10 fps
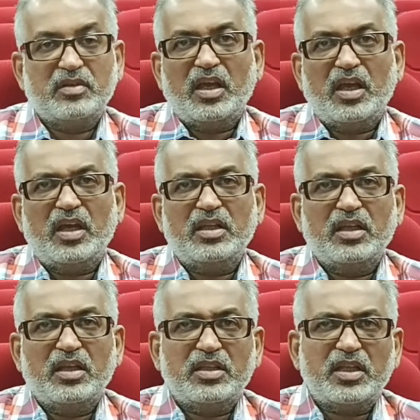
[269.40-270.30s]
And
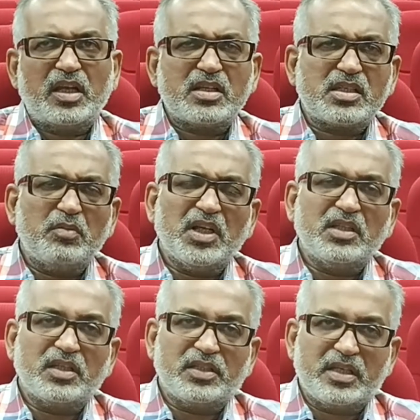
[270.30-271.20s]
there are some
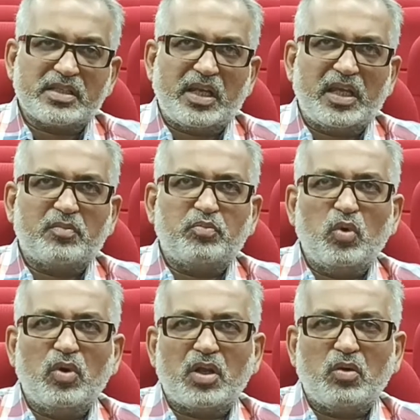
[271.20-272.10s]
other things like
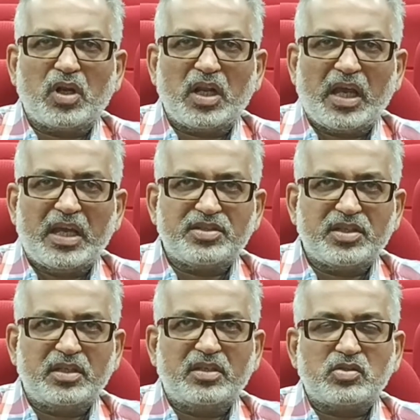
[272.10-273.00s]
poor oral
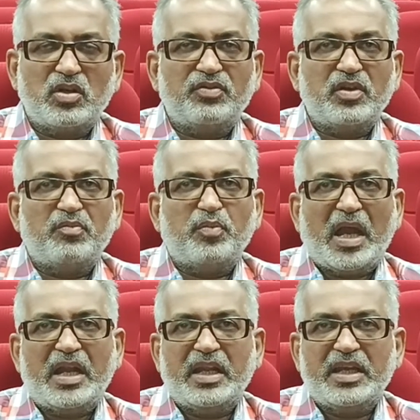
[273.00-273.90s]
hygiene. So, if you have
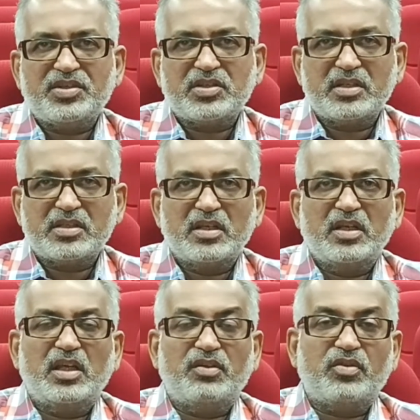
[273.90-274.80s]
bad dentures,
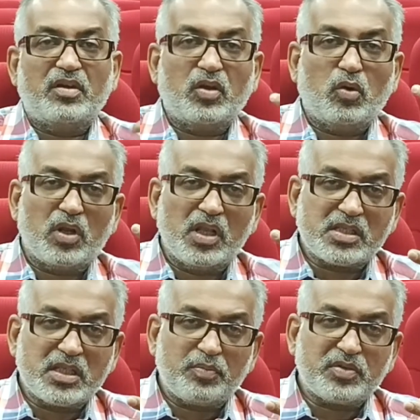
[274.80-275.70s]
if you have an oral
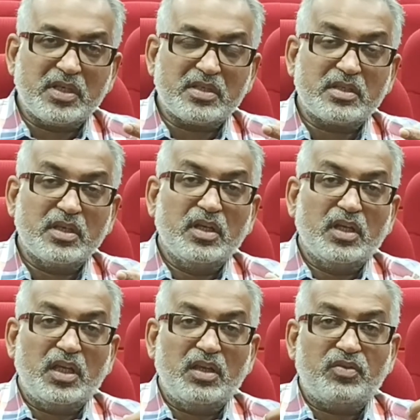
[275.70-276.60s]
sepsis,
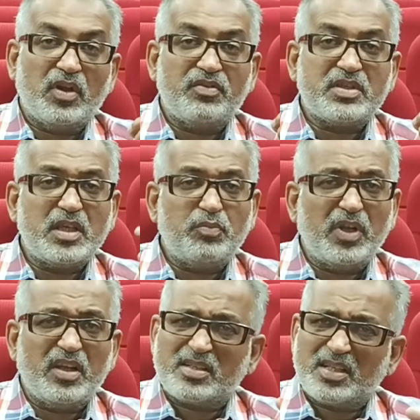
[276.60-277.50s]
if you have
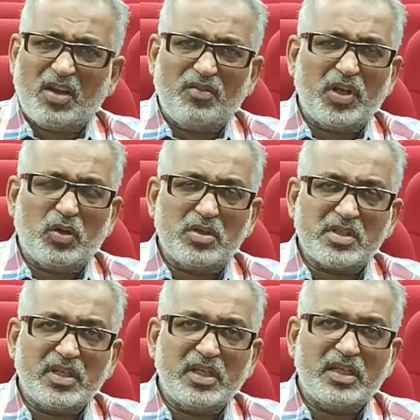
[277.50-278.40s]
syphilis, now we don't
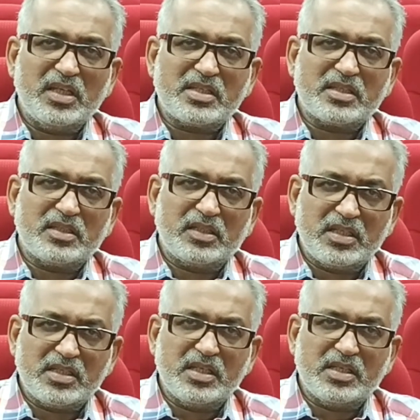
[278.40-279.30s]
see this
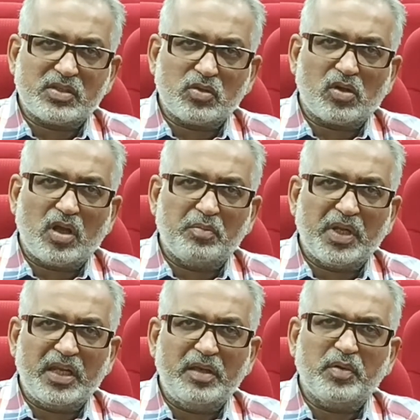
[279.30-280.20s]
disease so
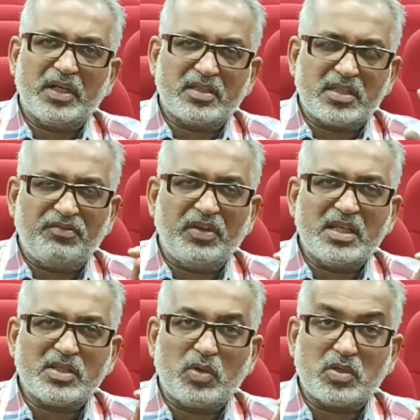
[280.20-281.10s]
commonly, but
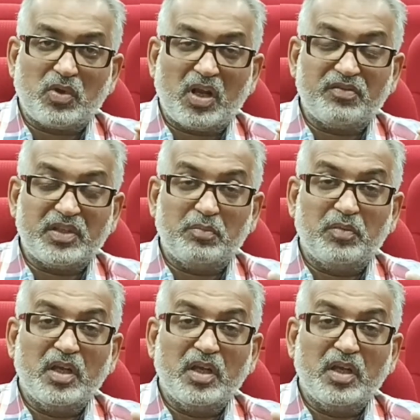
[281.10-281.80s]
syphilis was one of them.